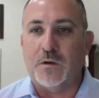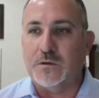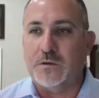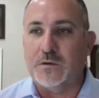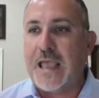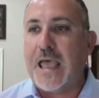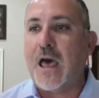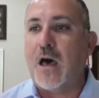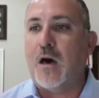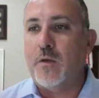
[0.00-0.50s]

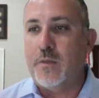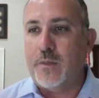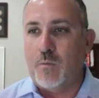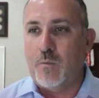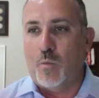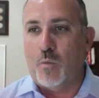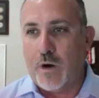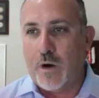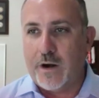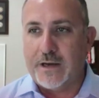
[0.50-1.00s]
tell
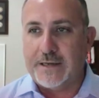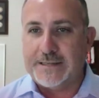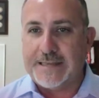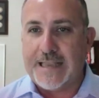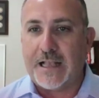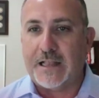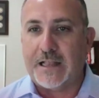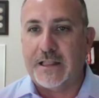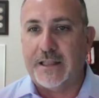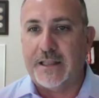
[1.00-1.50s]
them where
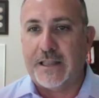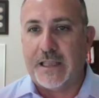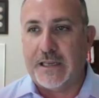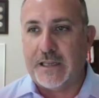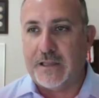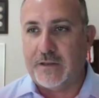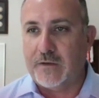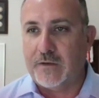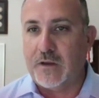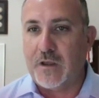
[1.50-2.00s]
exactly they
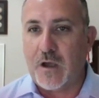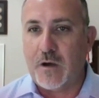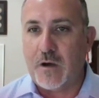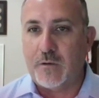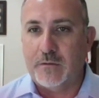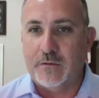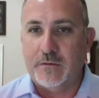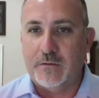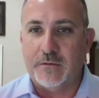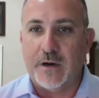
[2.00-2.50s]
need to
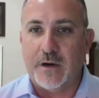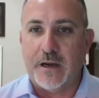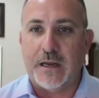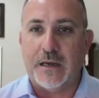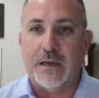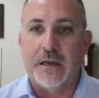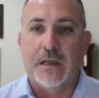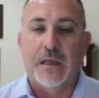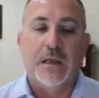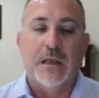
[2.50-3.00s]
go,
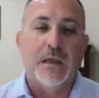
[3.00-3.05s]
right?